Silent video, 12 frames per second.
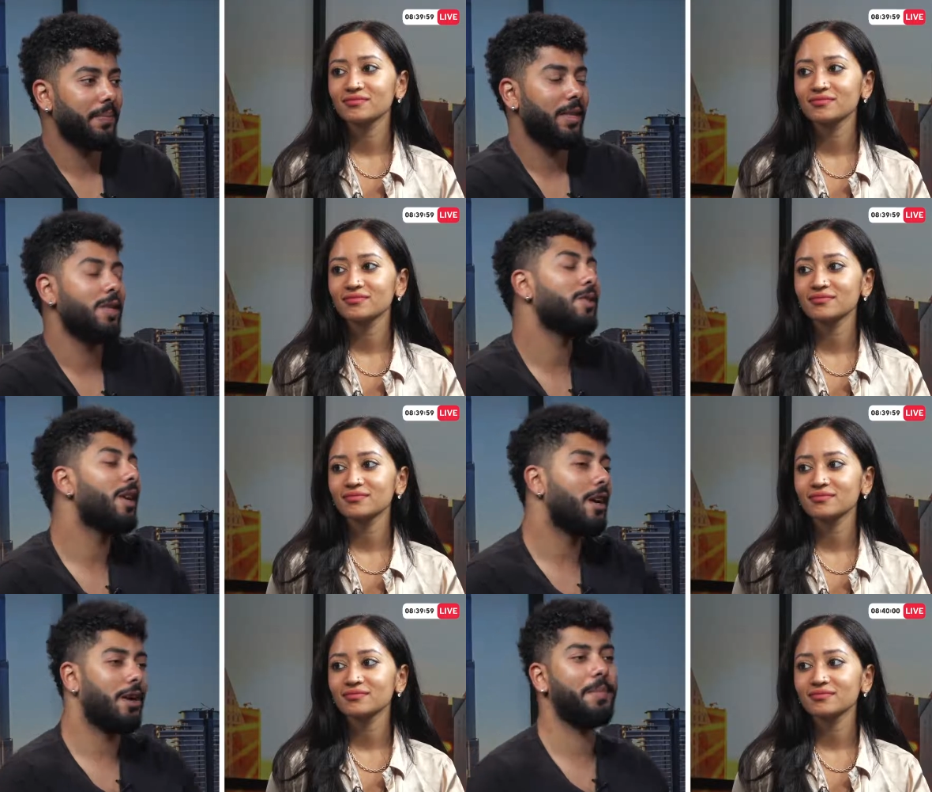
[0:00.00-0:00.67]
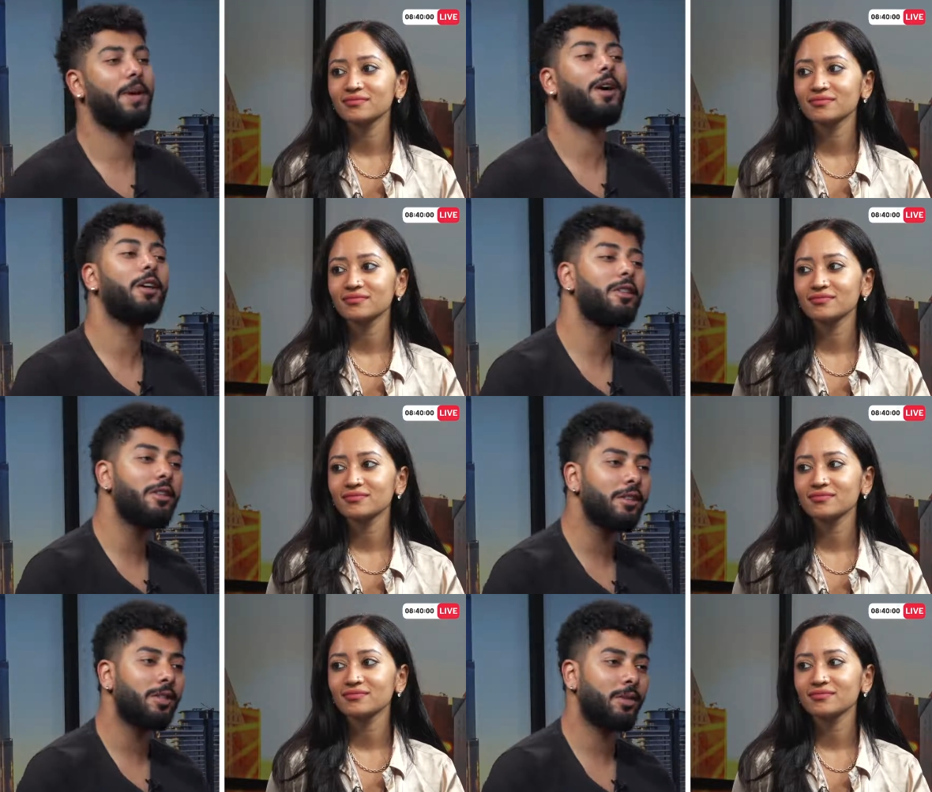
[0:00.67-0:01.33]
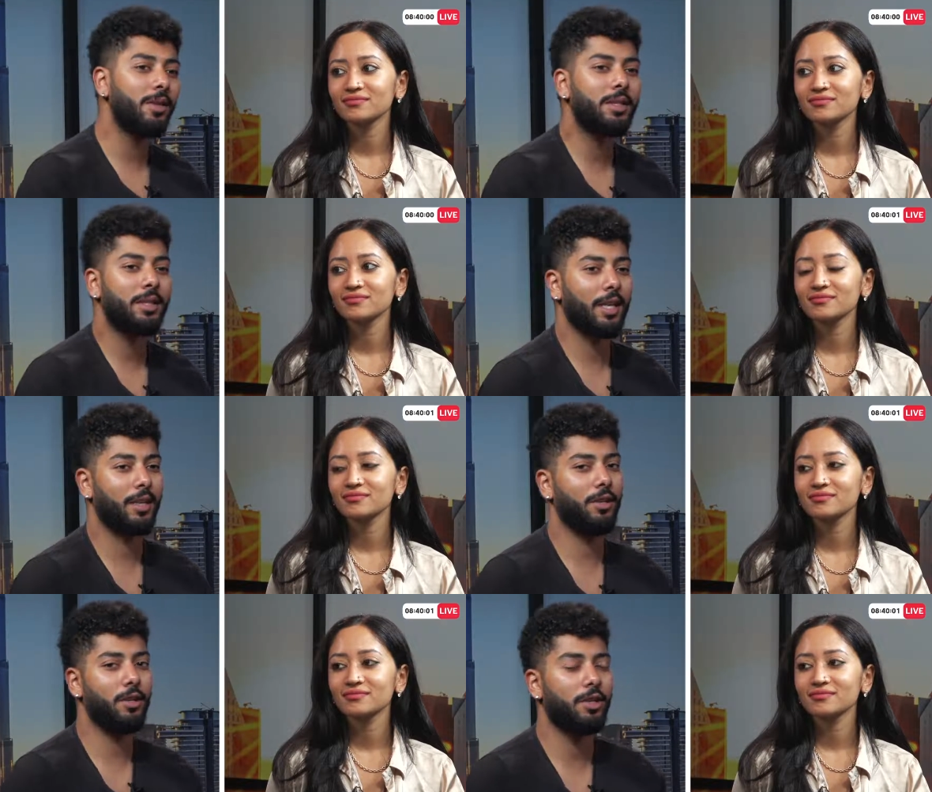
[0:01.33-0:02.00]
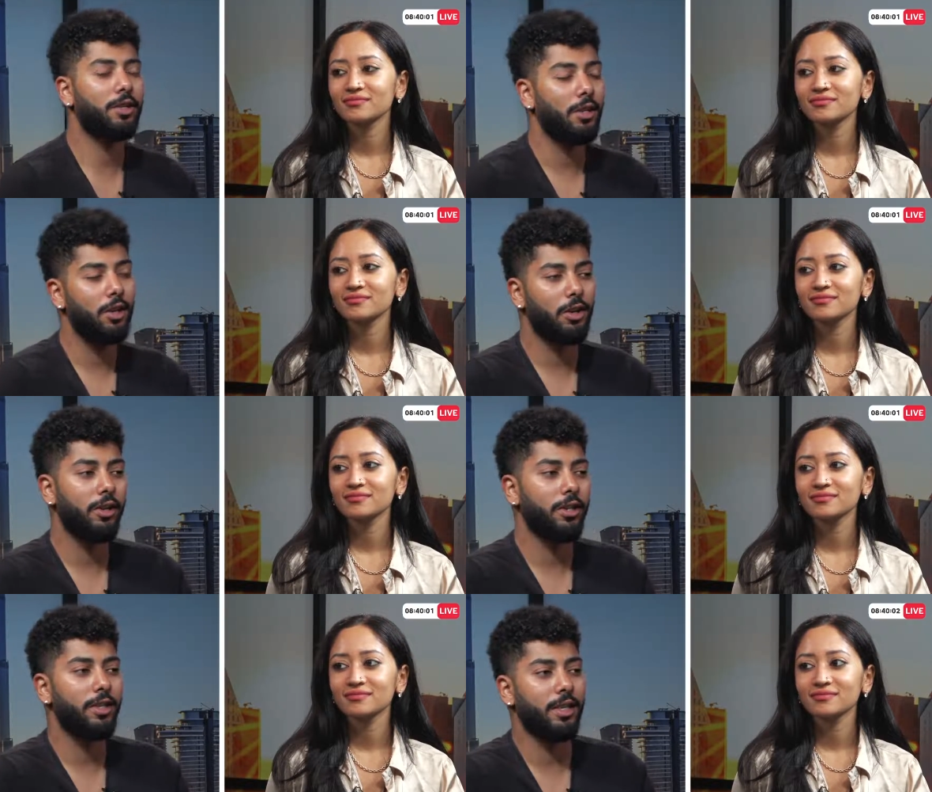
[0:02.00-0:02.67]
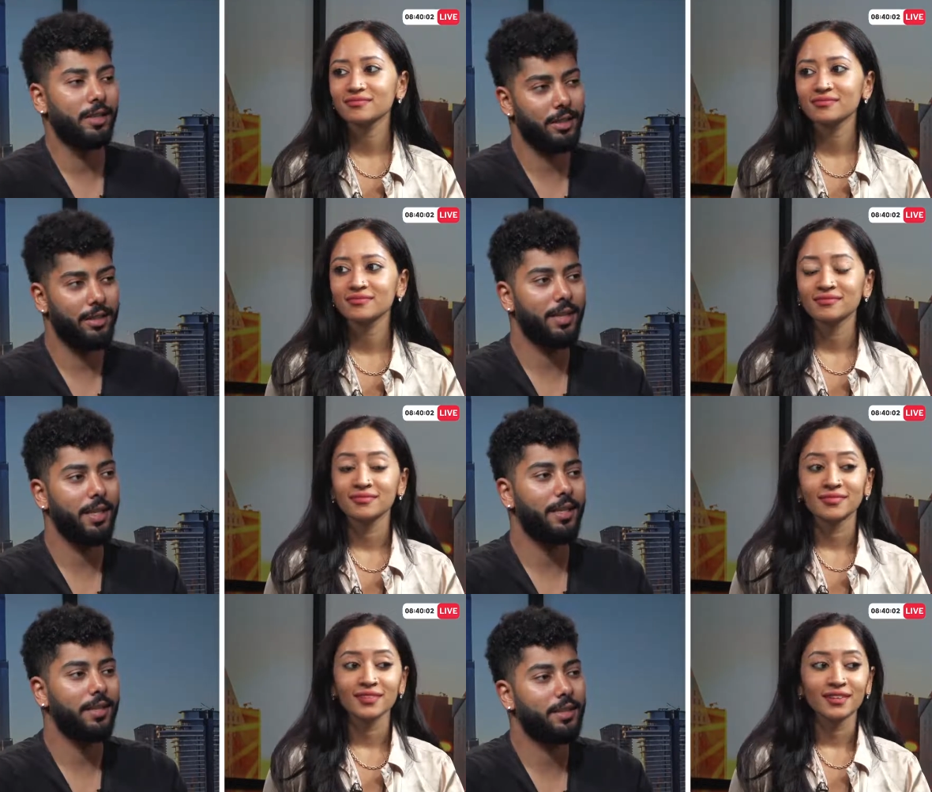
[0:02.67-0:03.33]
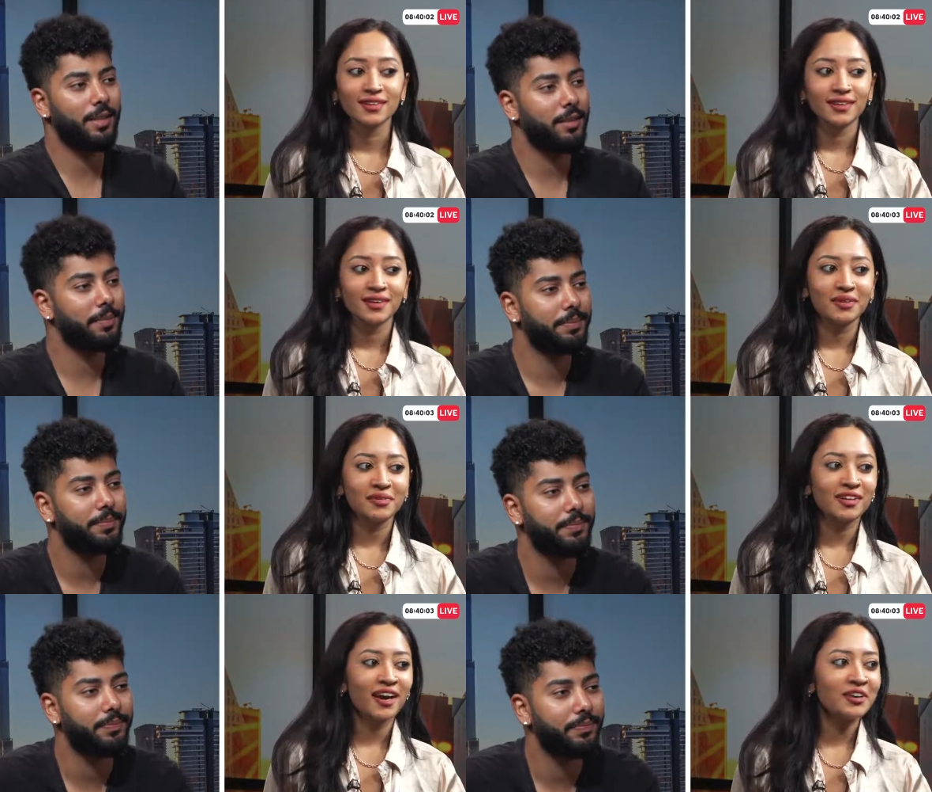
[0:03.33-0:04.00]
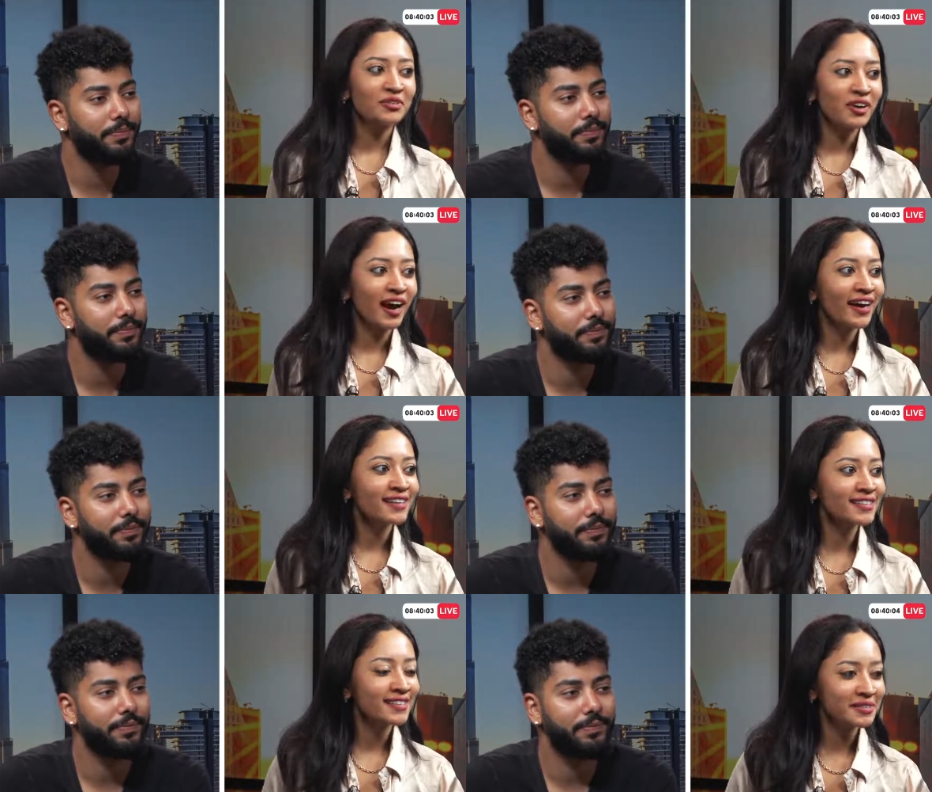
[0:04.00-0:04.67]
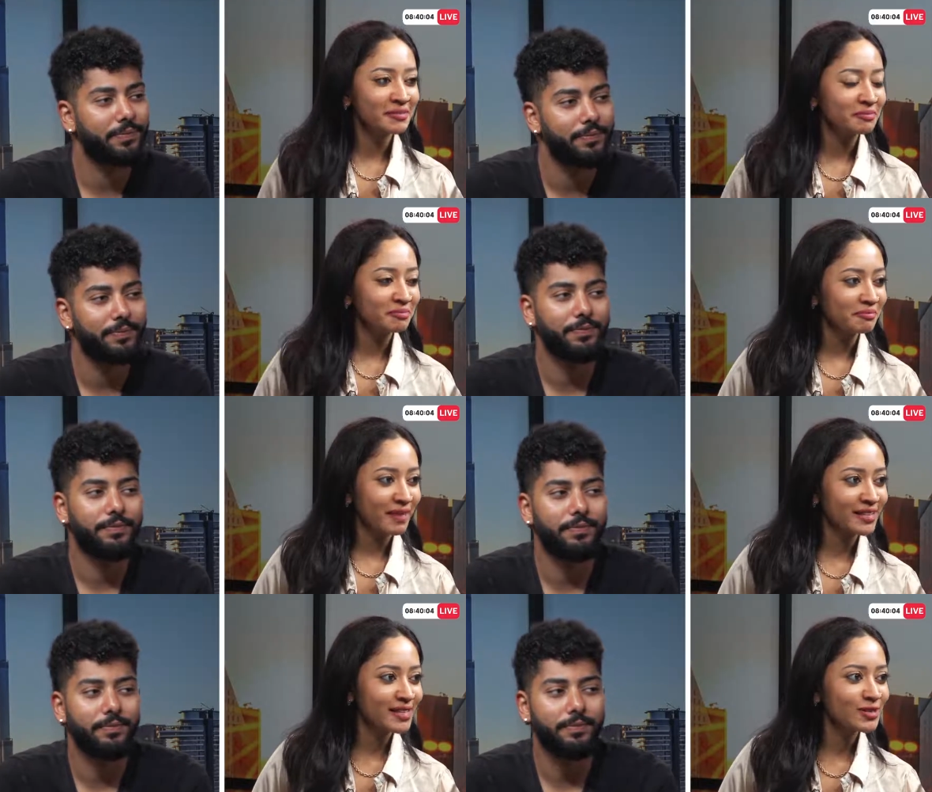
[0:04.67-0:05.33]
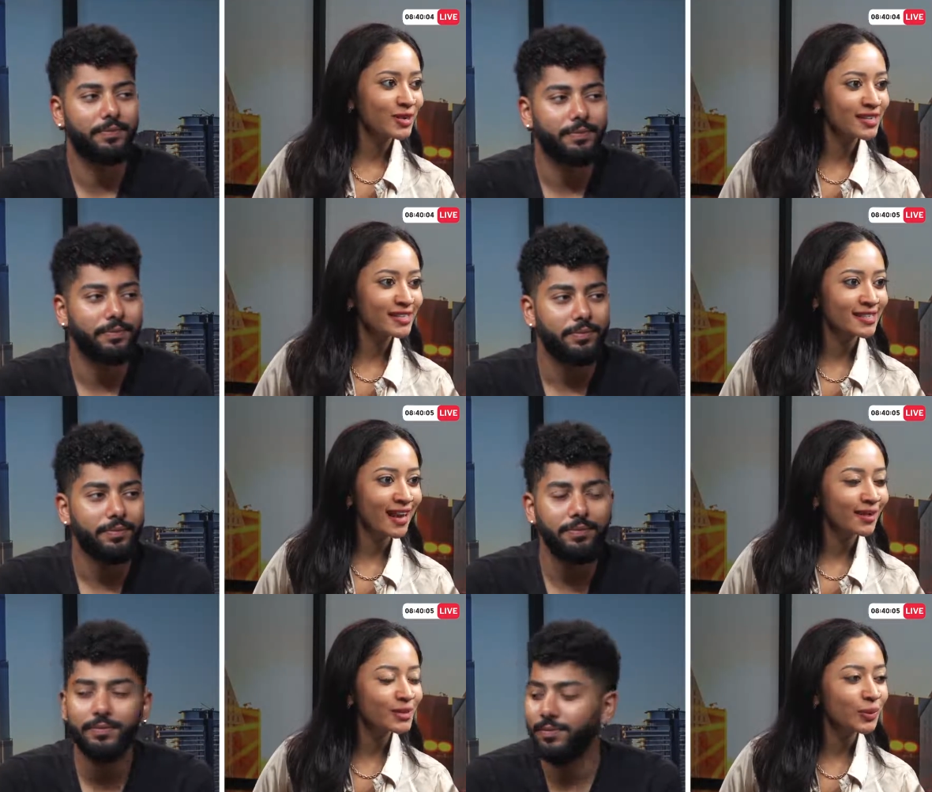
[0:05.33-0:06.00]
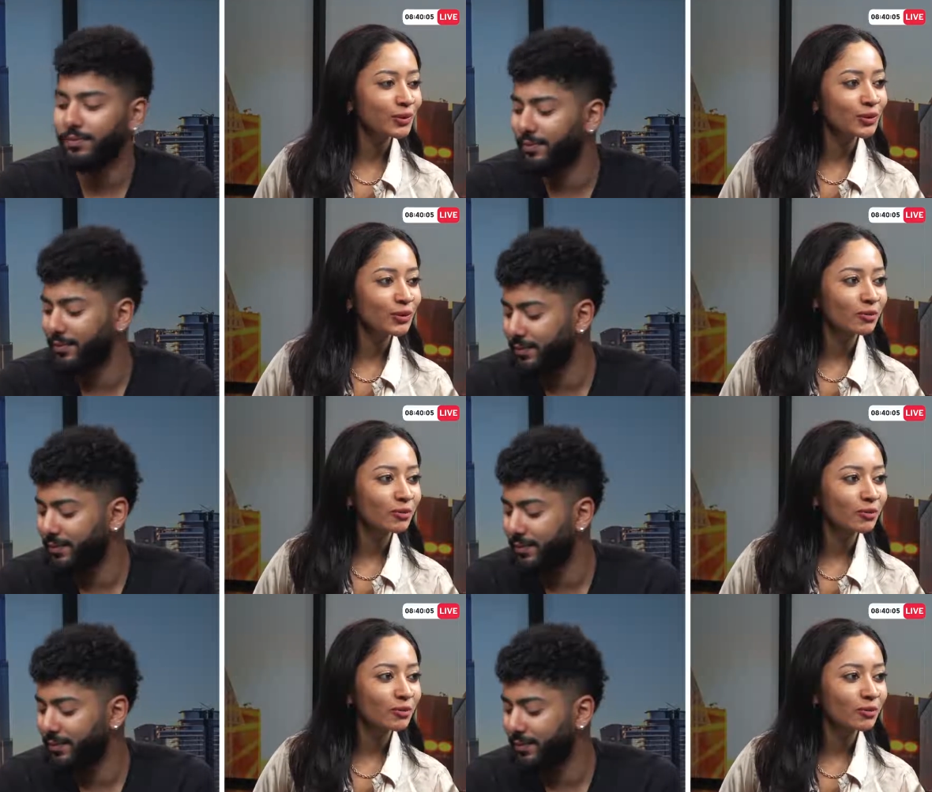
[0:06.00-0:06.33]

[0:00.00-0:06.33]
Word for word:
Speaker 1: you care about other interests, like you just learn instantaneously.
Speaker 2: Yeah, you guys message us tell us what you know